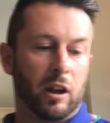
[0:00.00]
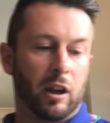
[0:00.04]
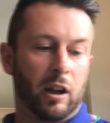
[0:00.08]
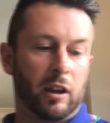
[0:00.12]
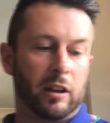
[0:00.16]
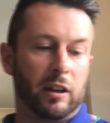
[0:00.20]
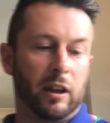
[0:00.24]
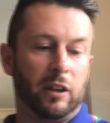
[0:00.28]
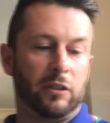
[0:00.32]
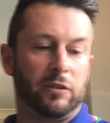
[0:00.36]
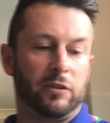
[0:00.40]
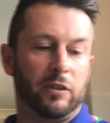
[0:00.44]

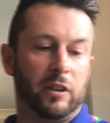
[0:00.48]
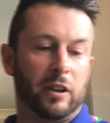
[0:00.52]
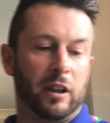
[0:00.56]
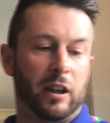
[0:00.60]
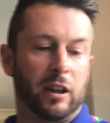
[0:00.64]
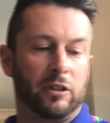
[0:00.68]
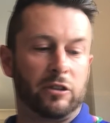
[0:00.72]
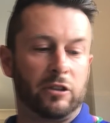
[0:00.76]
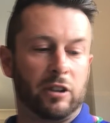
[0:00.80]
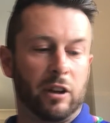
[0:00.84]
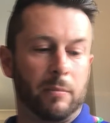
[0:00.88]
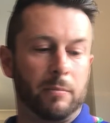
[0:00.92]
Yes, for the
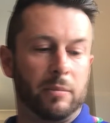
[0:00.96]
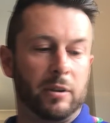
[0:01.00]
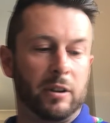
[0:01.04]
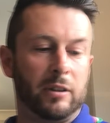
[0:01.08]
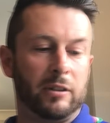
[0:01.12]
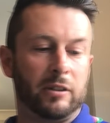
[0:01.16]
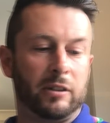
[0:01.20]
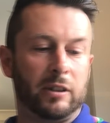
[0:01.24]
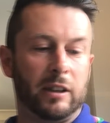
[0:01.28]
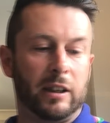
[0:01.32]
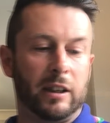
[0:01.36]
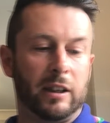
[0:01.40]
next
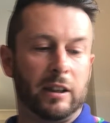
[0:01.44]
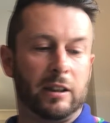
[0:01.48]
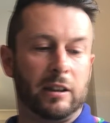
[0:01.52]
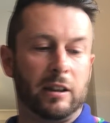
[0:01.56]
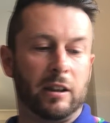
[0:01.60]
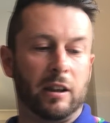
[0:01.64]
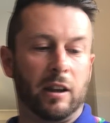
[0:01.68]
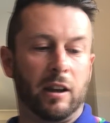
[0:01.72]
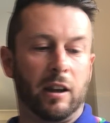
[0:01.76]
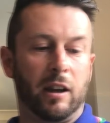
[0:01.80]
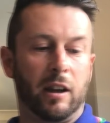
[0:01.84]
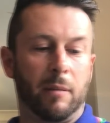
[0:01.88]
Champions League.
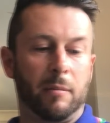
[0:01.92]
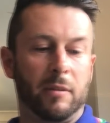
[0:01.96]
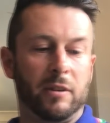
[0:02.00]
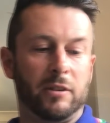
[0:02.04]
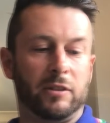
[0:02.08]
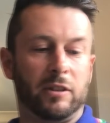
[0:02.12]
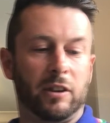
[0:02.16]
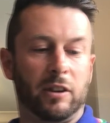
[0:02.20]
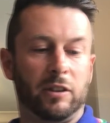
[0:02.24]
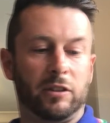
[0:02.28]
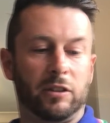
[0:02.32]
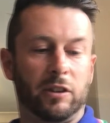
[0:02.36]
It
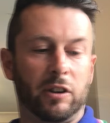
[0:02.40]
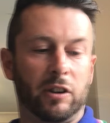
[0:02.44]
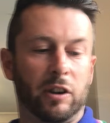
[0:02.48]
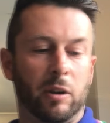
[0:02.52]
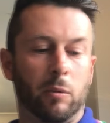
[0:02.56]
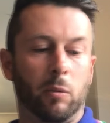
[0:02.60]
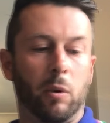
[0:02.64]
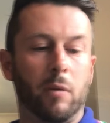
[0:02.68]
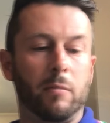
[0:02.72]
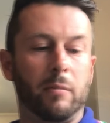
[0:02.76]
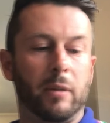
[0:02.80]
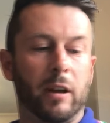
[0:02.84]
says that there
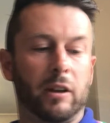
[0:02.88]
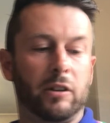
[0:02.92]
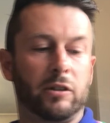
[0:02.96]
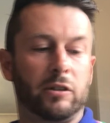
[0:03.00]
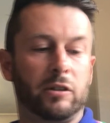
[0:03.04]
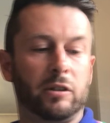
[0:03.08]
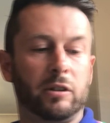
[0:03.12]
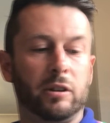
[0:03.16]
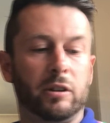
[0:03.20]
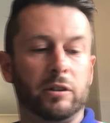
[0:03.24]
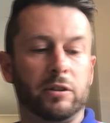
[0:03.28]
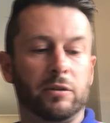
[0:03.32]
won't be
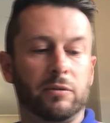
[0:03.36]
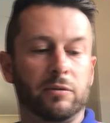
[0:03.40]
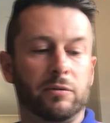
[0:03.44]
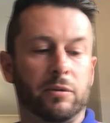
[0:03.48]
exclusion